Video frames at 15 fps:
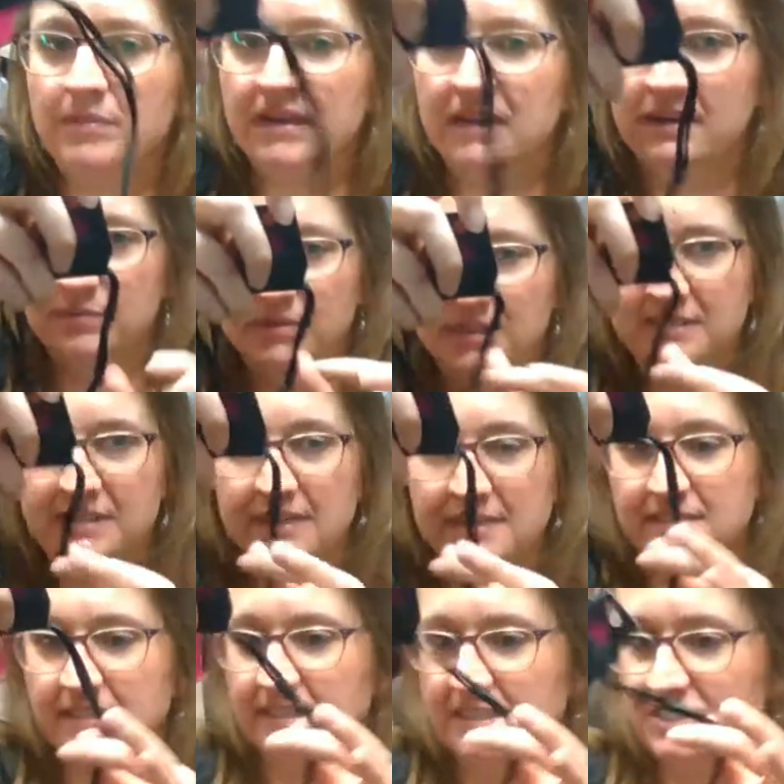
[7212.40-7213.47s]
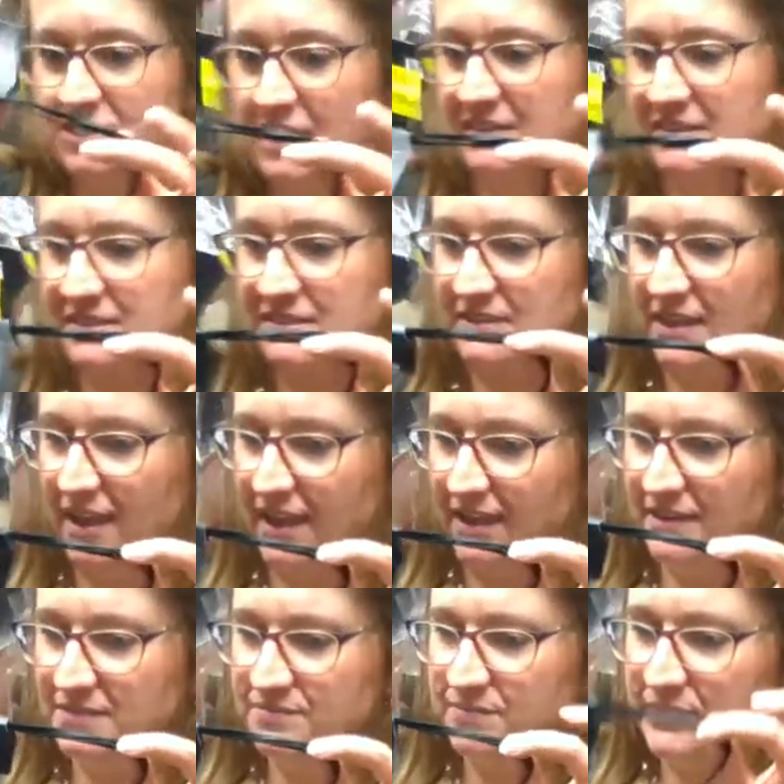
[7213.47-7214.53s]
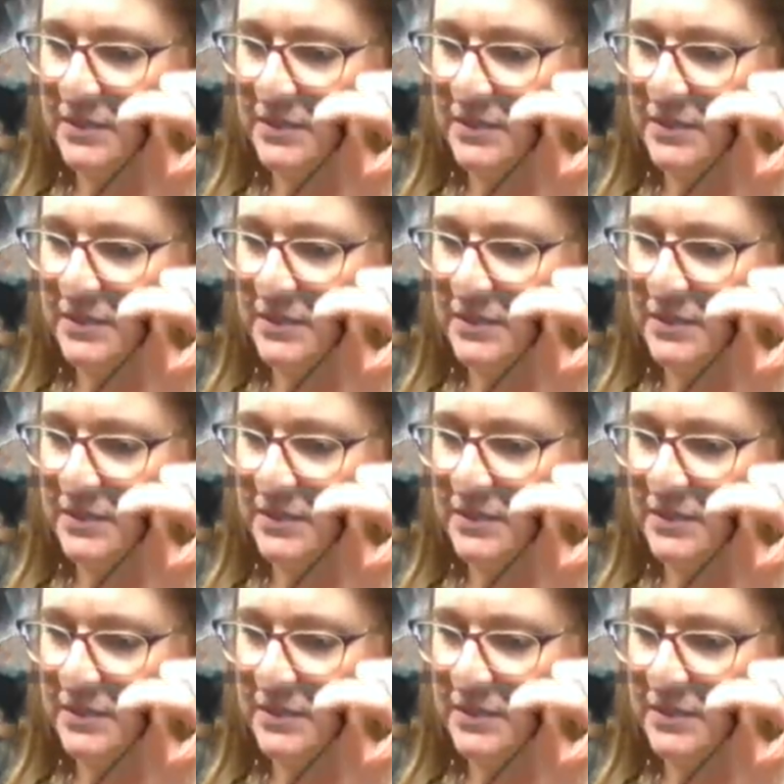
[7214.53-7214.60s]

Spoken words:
medium. It does adjust, okay?